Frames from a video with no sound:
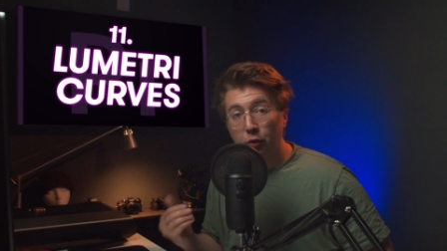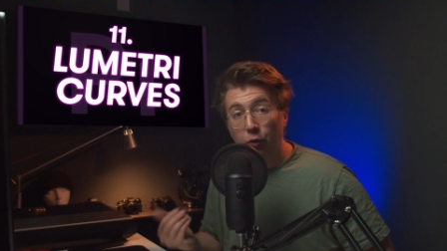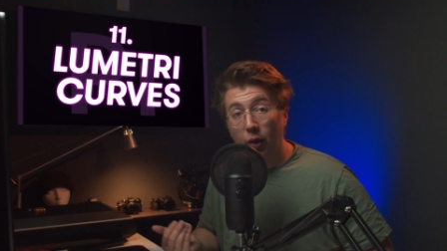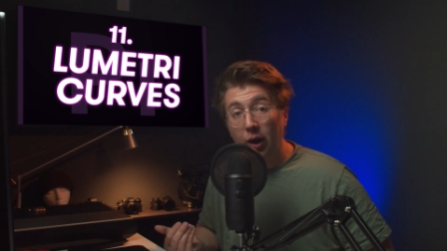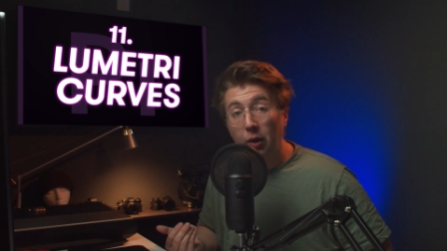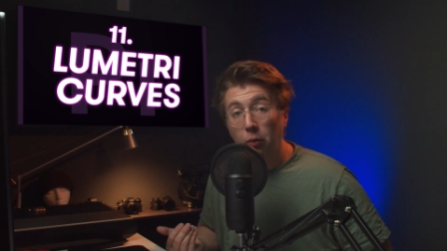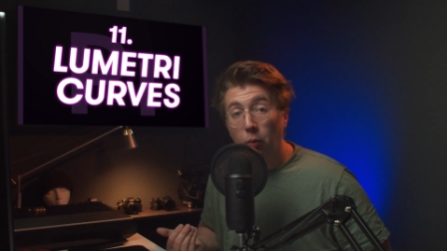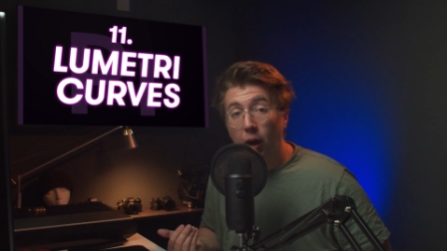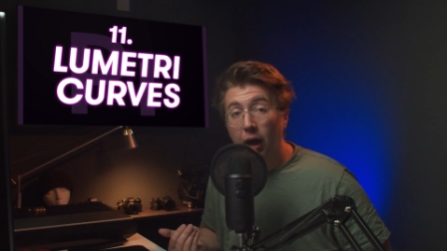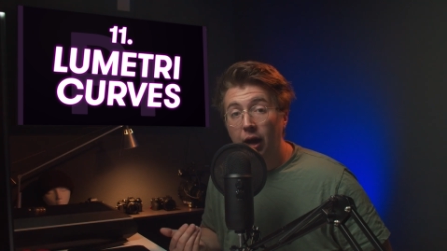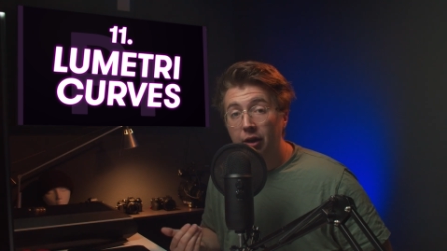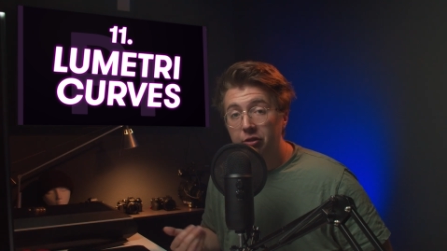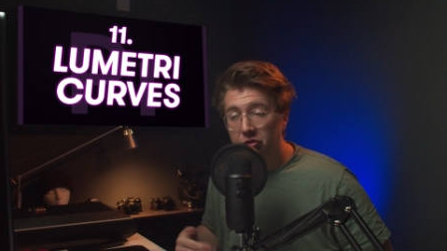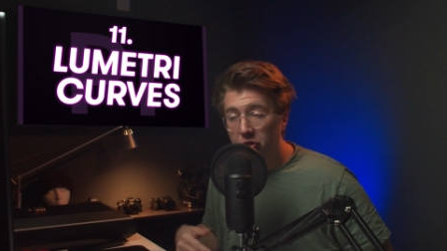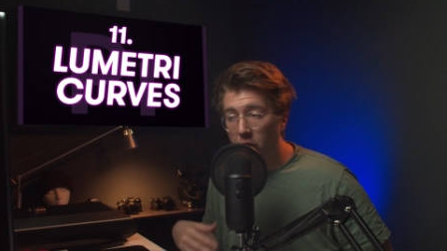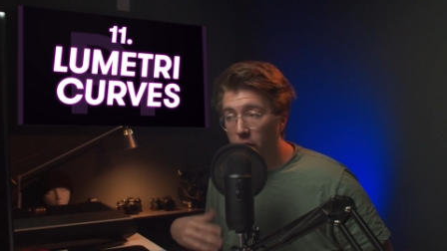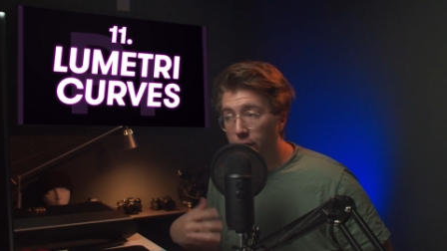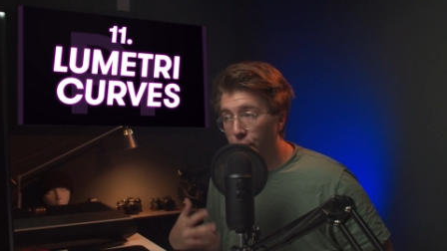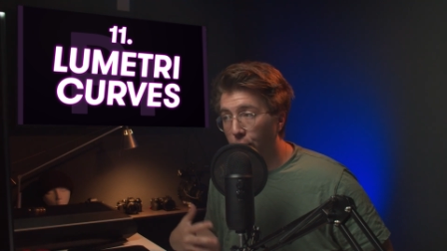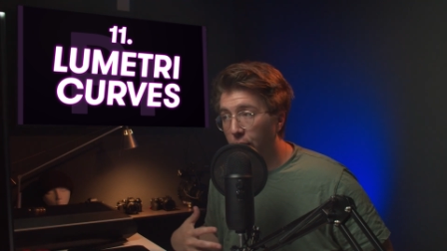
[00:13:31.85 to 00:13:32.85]
gray
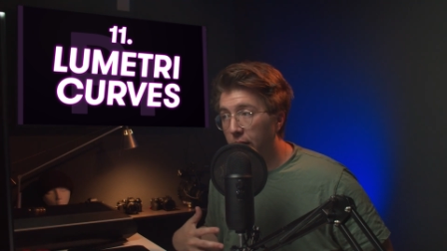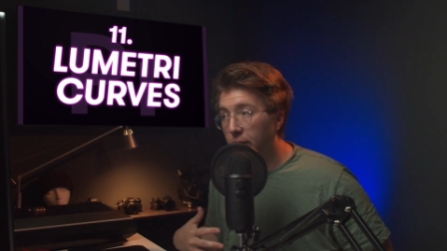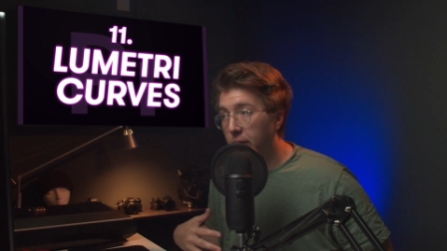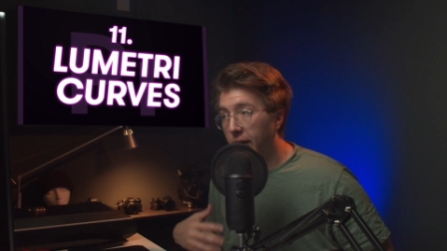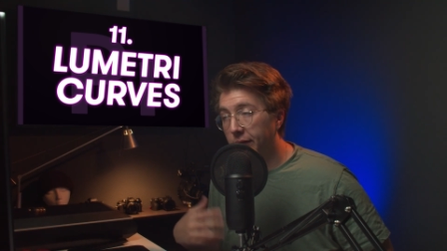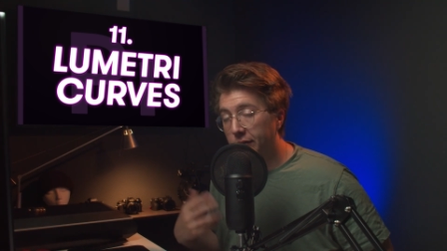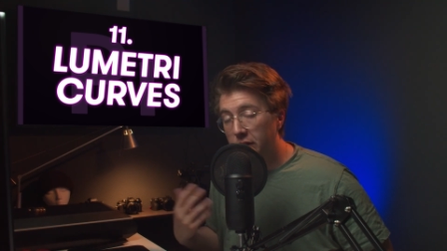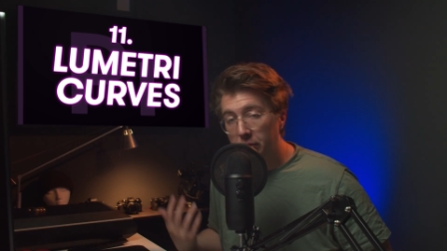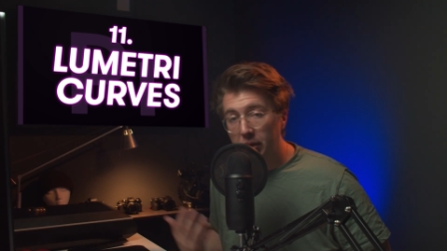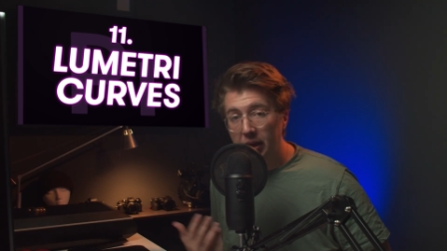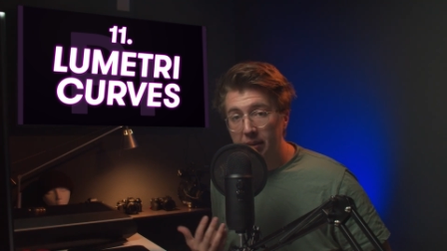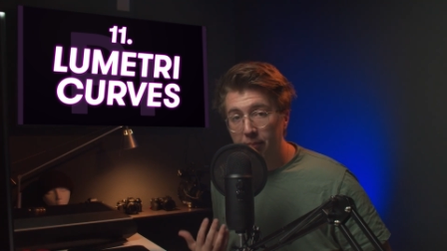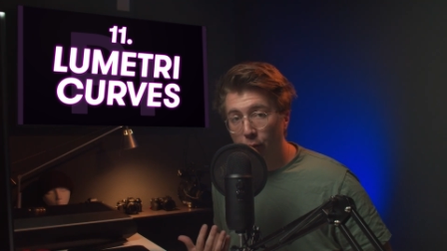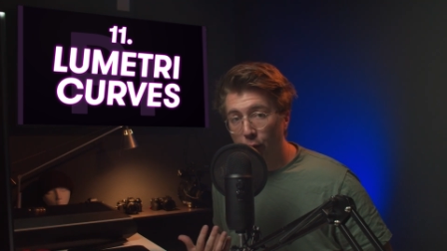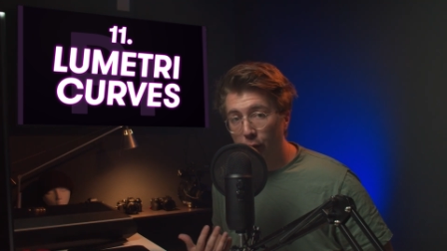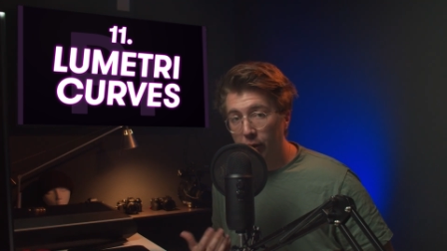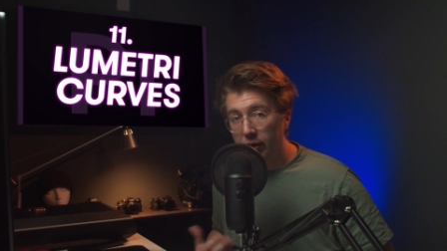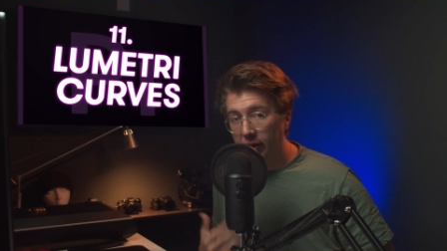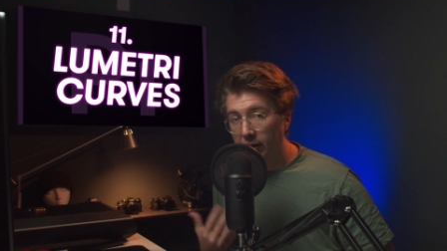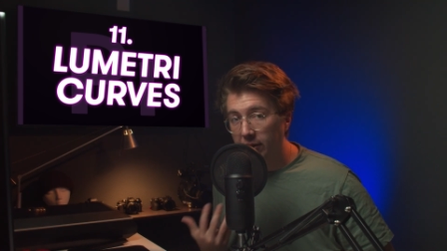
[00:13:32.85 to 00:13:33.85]
wash over it whenever you
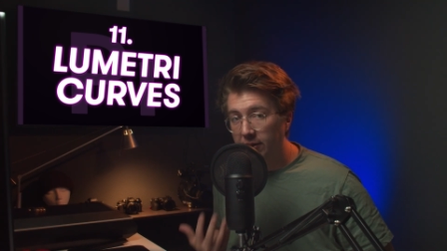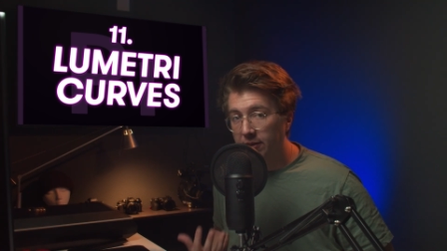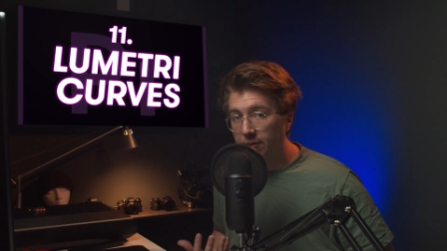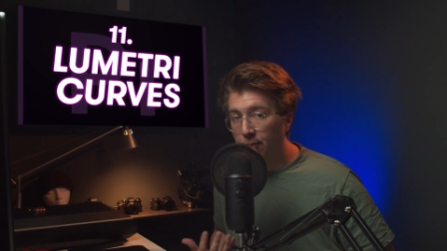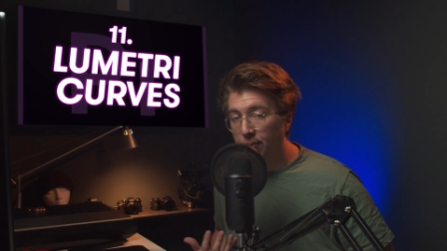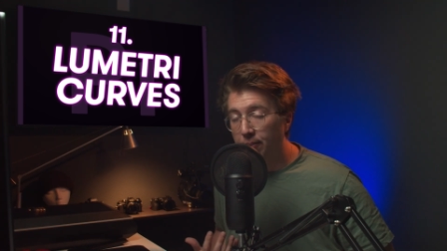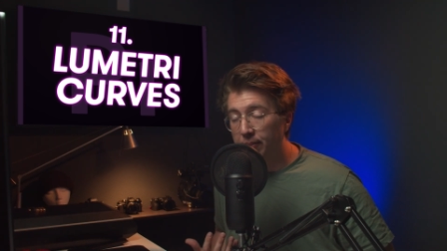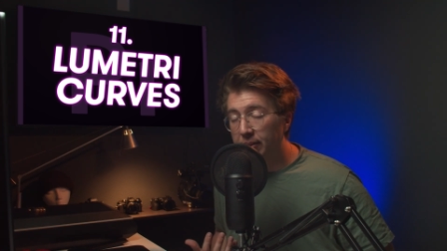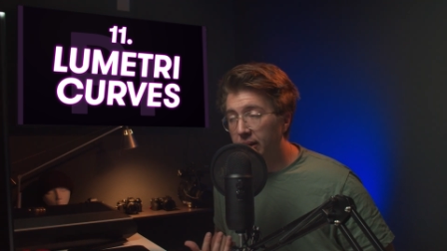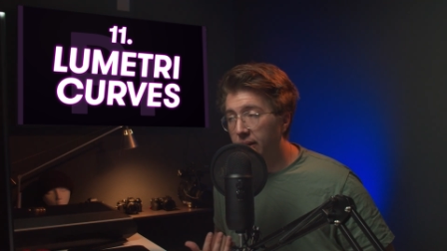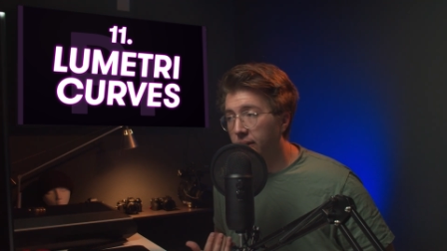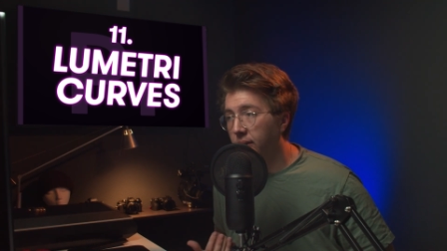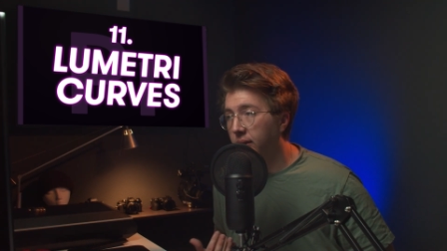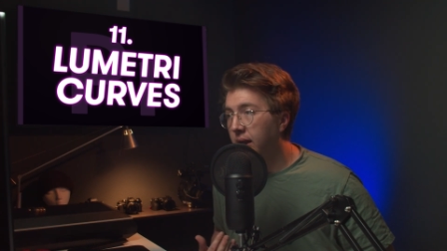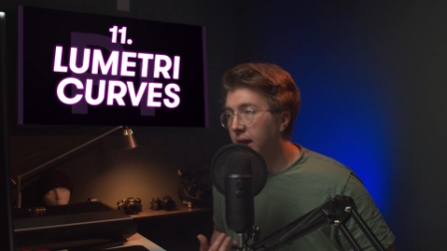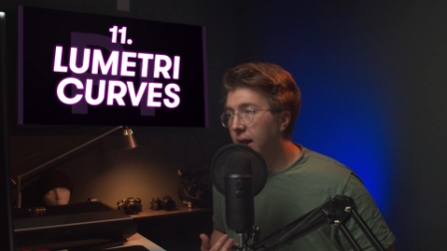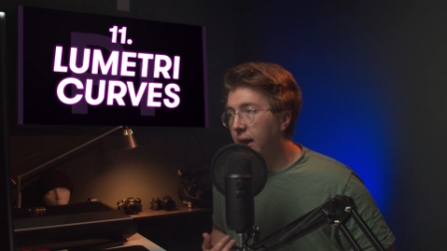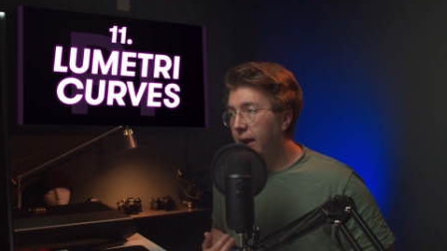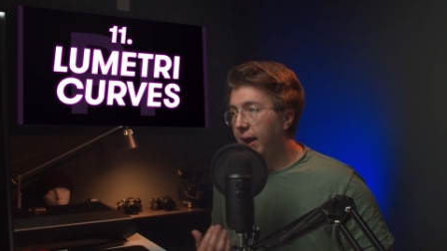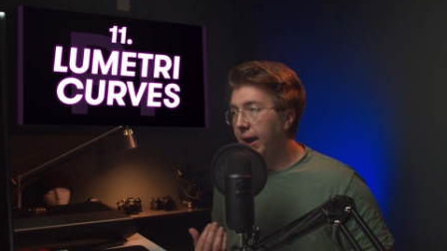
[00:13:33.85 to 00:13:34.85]
import it into
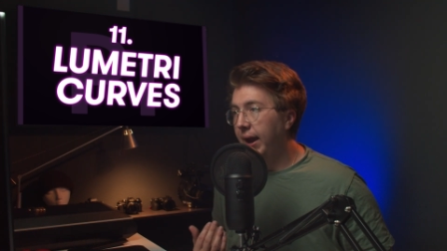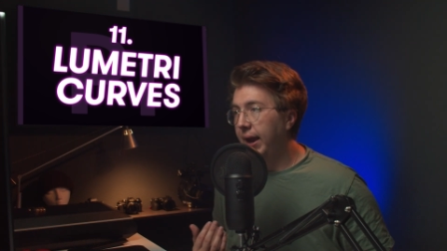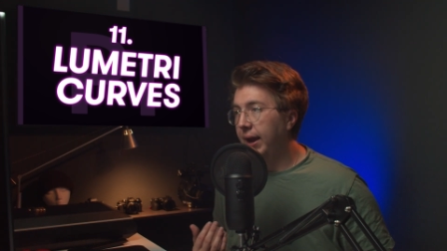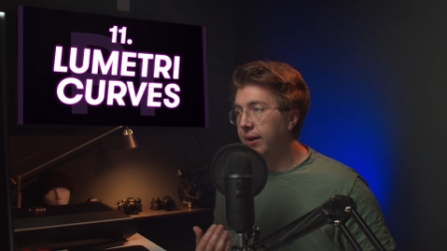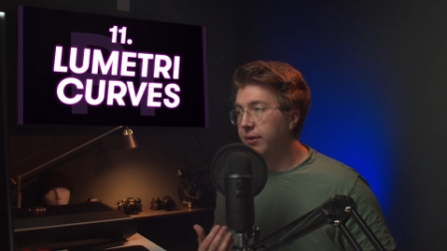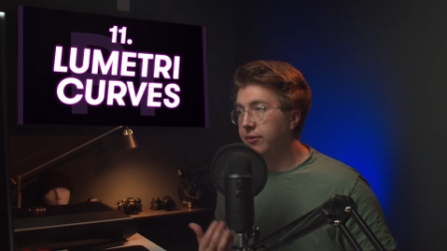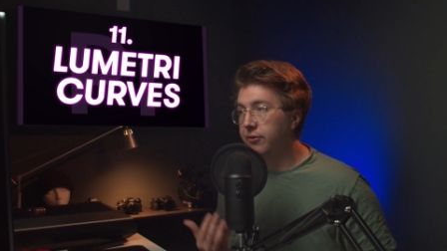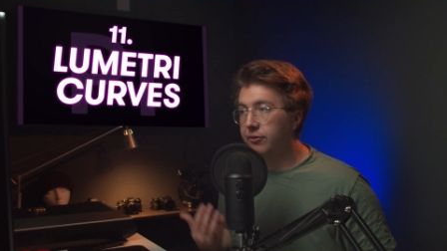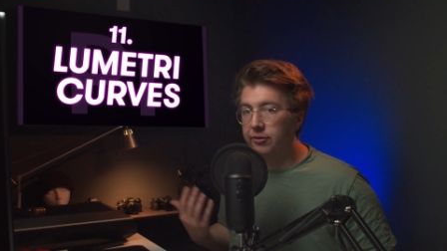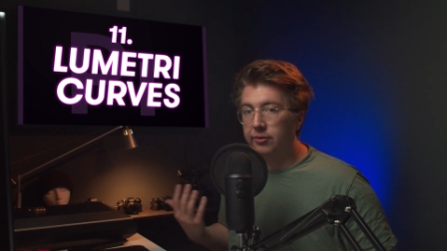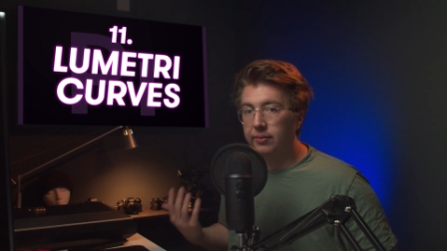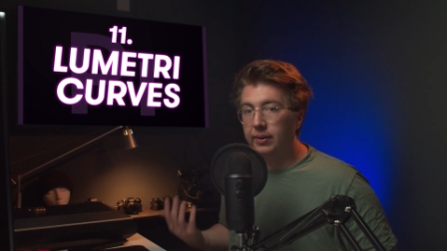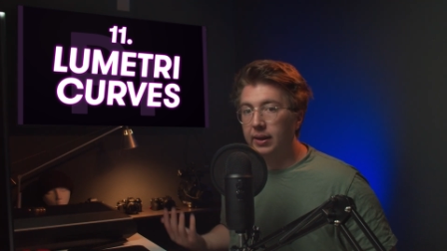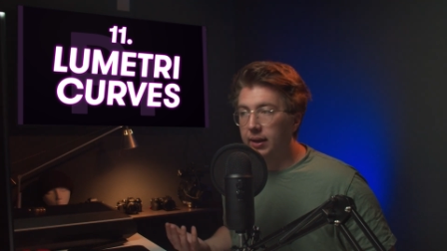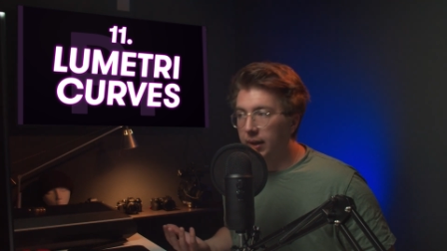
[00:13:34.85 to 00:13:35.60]
Premiere, and